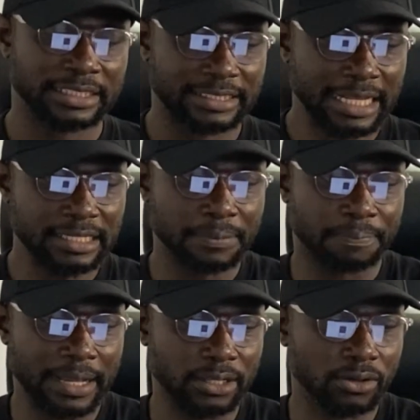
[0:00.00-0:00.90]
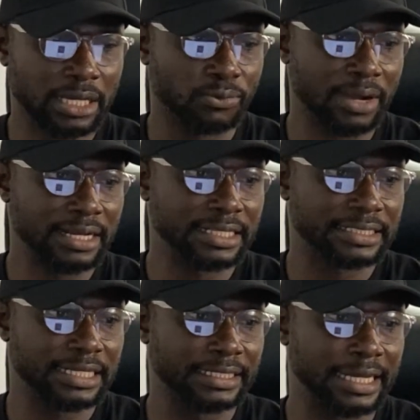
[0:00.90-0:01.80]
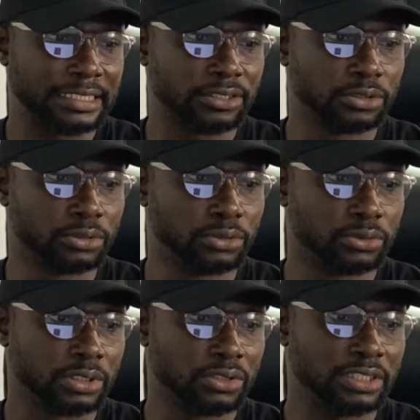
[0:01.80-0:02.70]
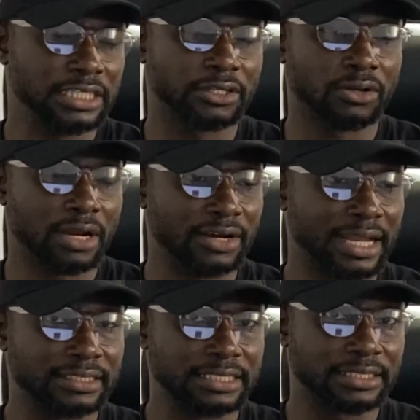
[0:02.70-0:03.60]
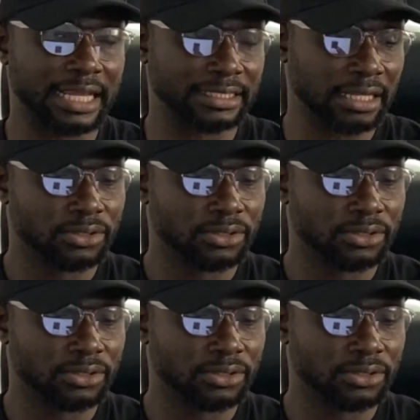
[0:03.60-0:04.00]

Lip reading: Set the price. Okay, when this thing gets to, you know, the current price is like,